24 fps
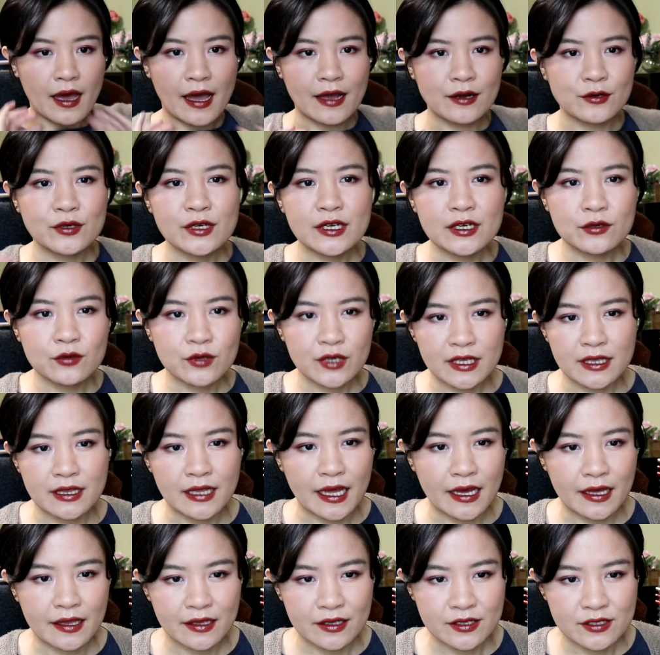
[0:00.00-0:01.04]
I really
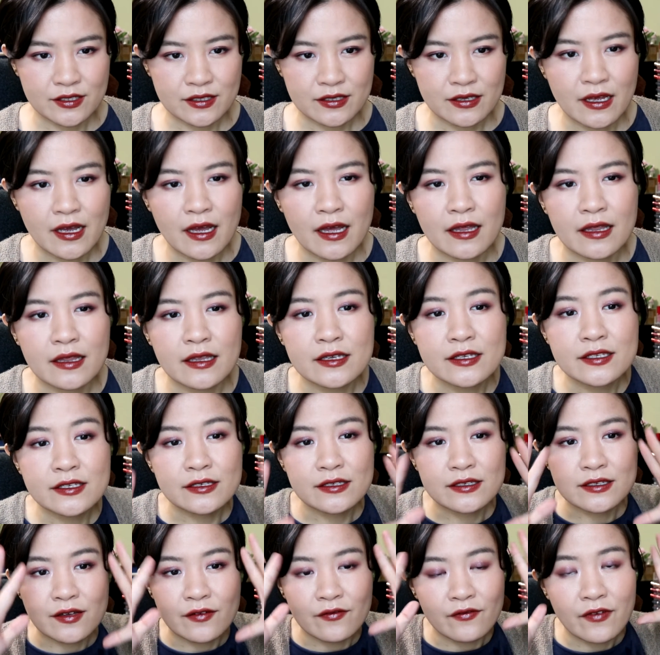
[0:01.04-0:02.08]
like this. This
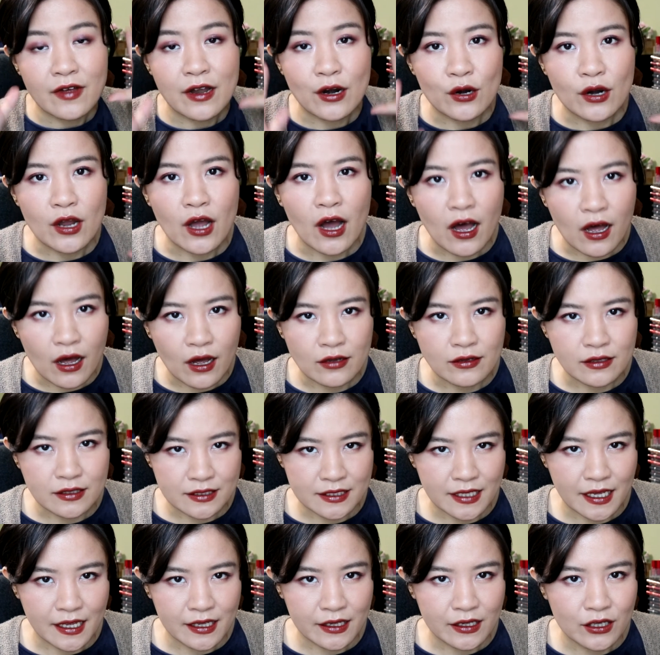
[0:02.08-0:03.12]
is a very
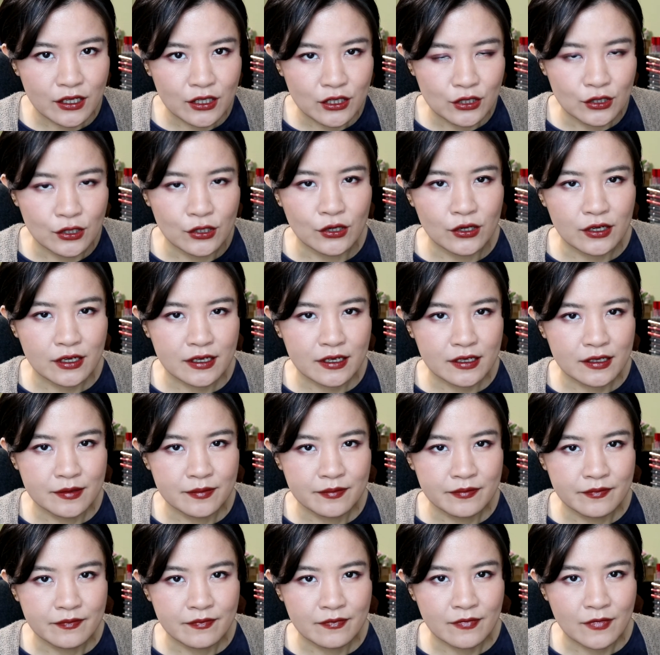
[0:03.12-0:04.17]
holiday look
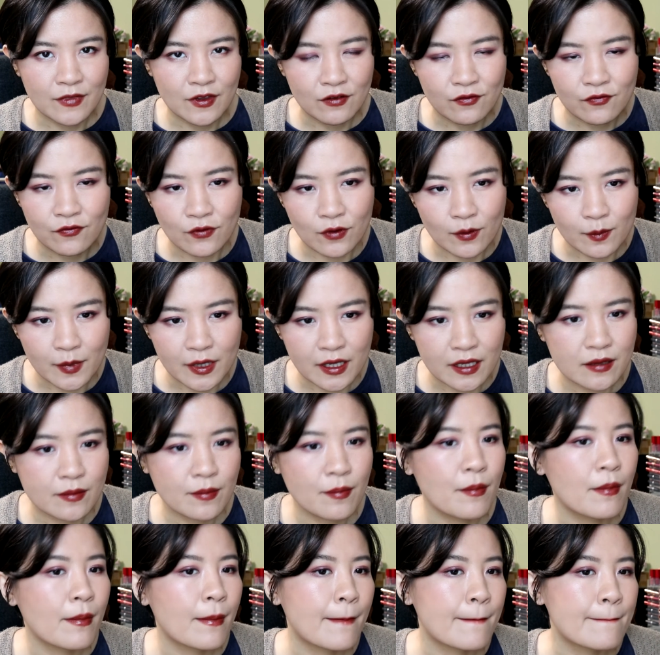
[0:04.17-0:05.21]
for me,
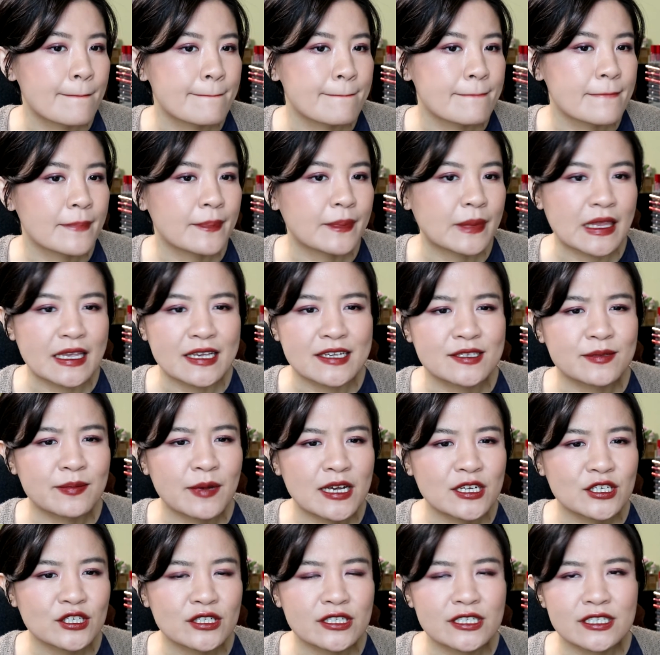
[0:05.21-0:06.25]

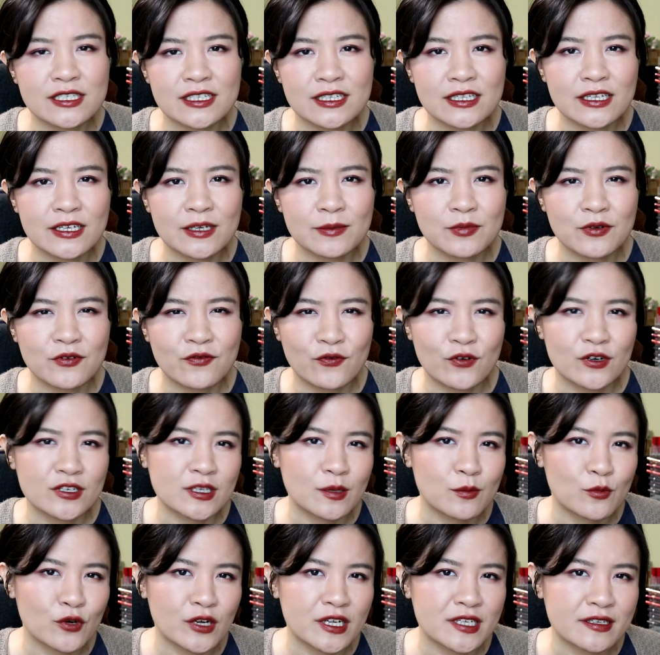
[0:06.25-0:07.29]
especially the lip for
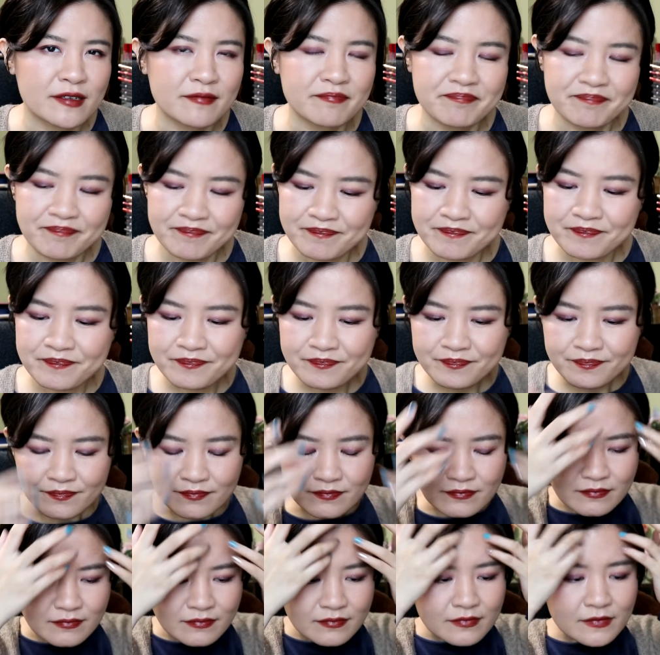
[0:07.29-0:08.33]
some reason.
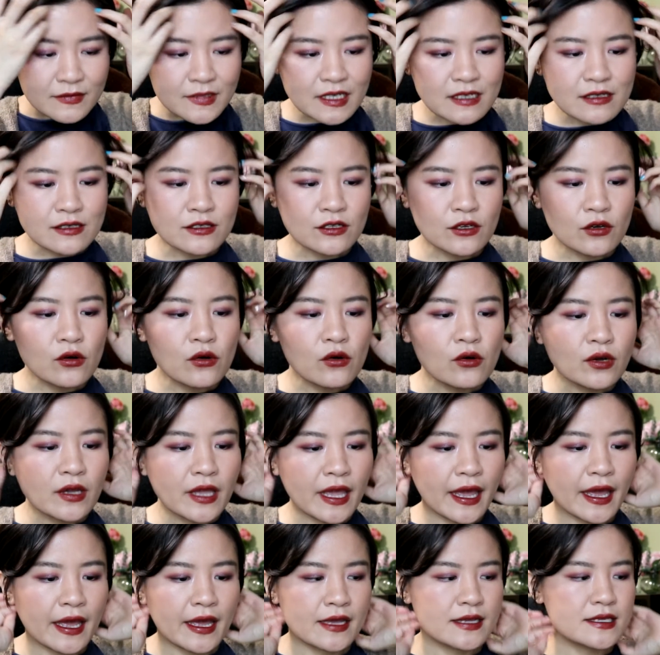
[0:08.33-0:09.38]
So
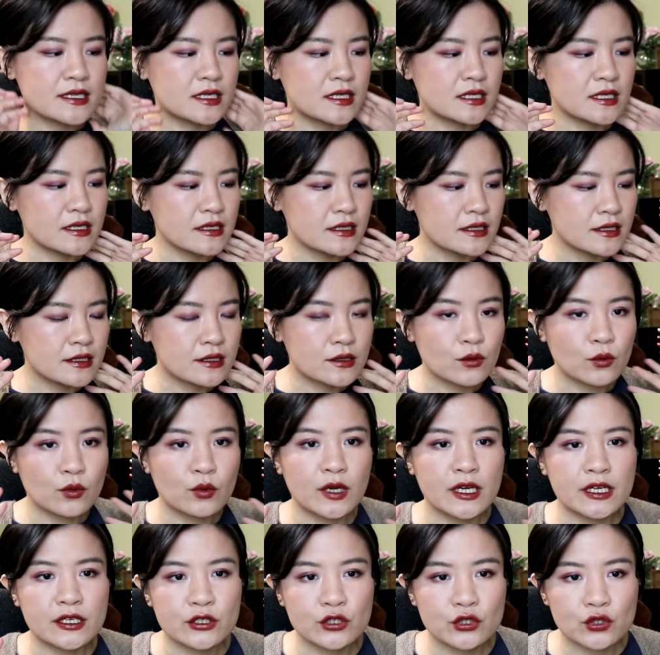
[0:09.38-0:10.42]
okay, since
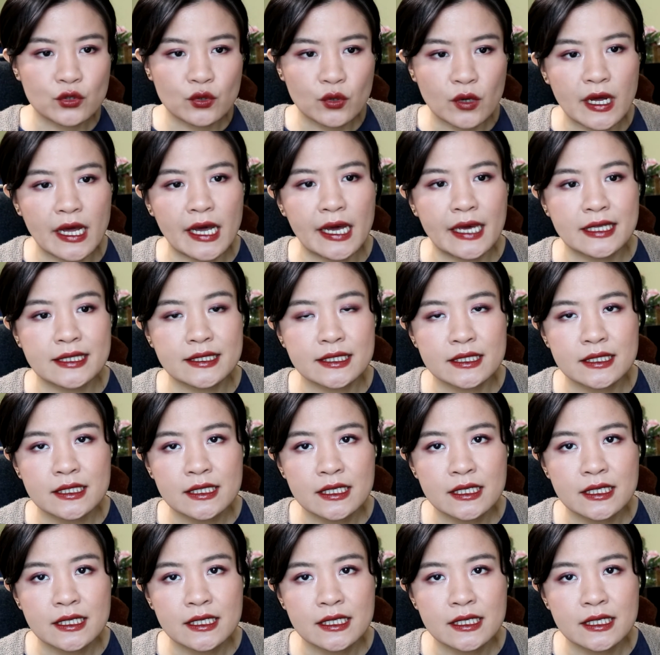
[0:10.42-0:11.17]
we tried